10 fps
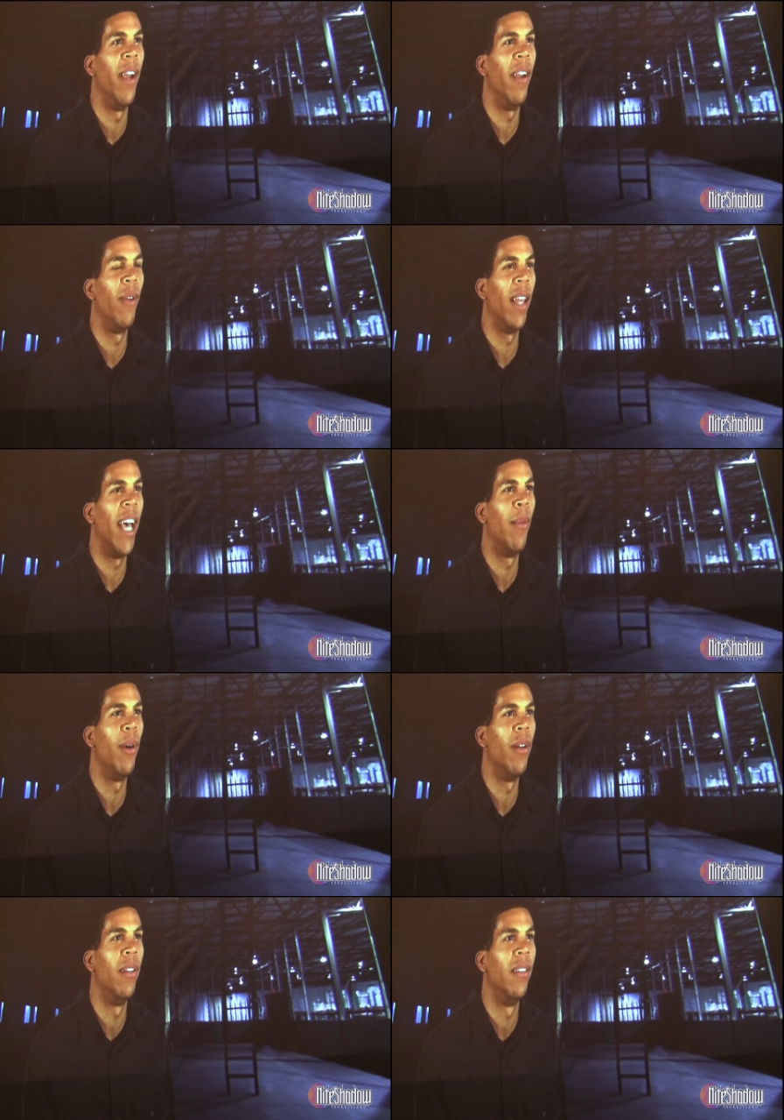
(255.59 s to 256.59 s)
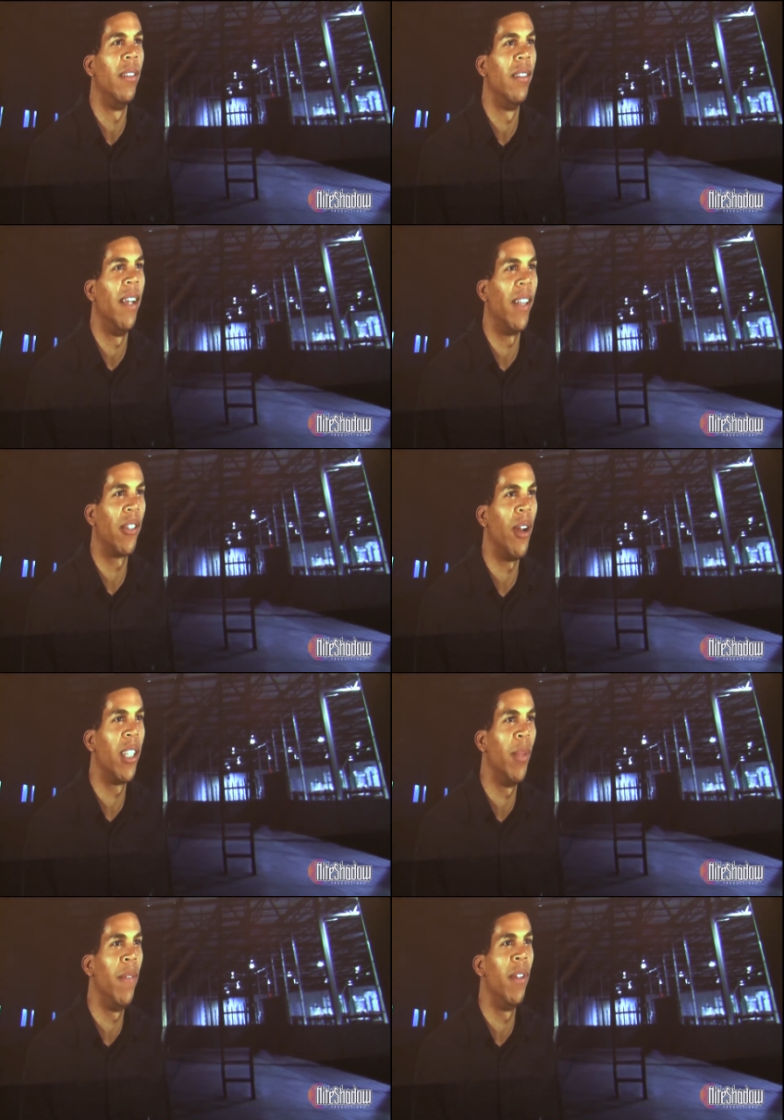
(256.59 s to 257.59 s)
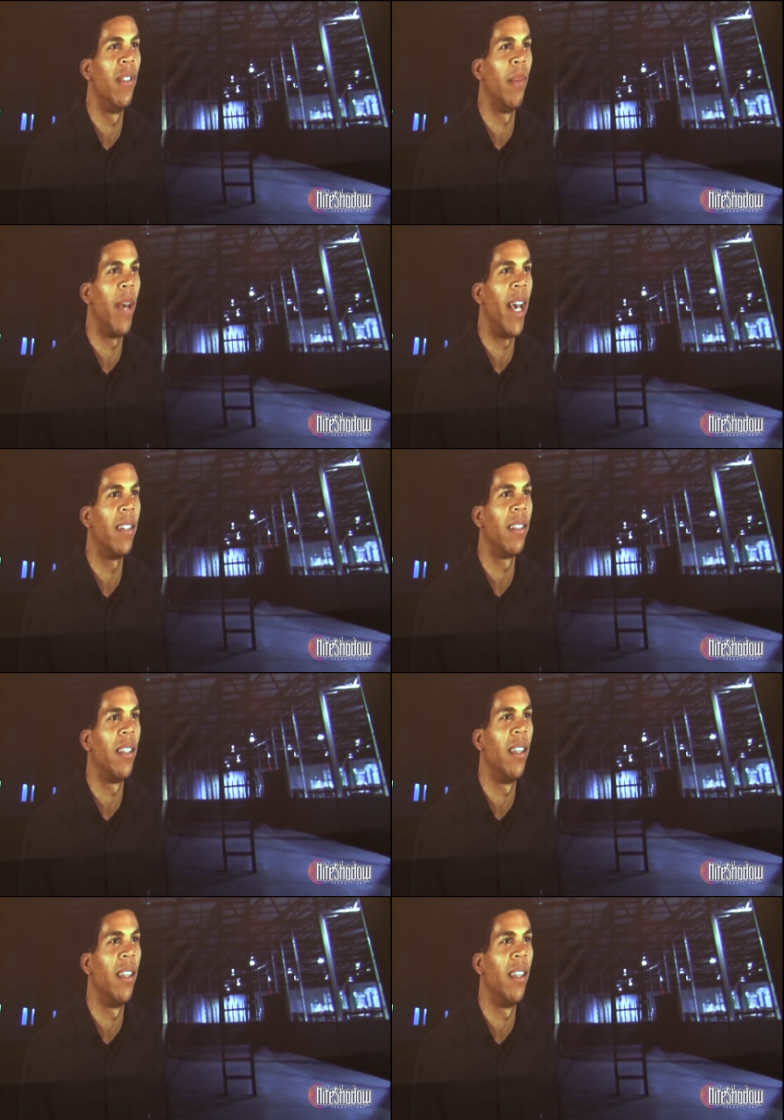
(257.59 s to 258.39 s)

very reliable electronics that we've used in the past.